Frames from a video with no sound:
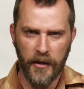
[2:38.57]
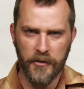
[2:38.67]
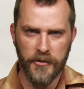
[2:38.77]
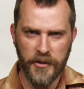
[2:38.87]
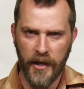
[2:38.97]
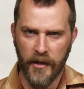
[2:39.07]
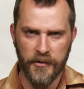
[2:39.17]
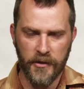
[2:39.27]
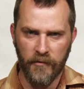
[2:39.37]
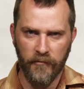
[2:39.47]

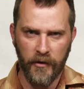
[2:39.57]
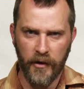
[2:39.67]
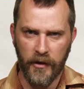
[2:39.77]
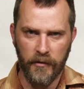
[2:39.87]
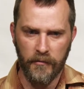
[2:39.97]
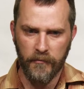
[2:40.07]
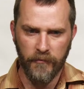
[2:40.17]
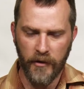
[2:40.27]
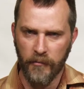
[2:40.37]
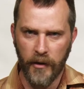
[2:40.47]
understands at a very
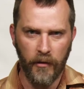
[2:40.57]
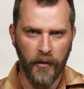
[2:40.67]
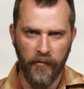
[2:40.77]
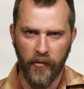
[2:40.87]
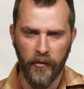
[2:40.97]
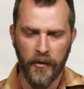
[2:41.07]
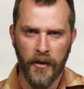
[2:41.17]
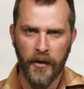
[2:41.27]
fundamental level